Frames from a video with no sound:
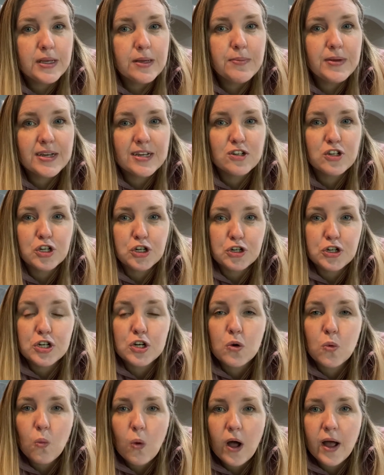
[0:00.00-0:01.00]
because you're gonna
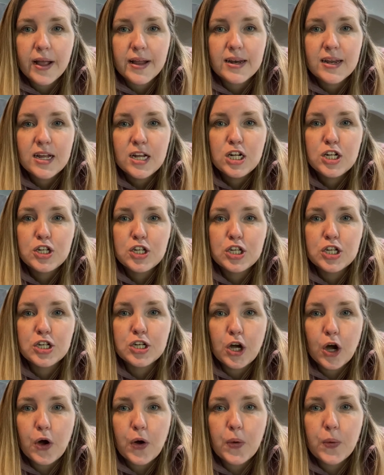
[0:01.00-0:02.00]
want to
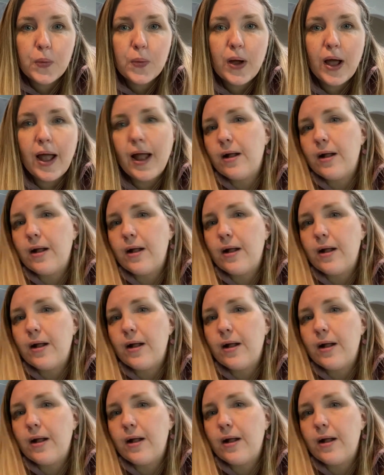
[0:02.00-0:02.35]
go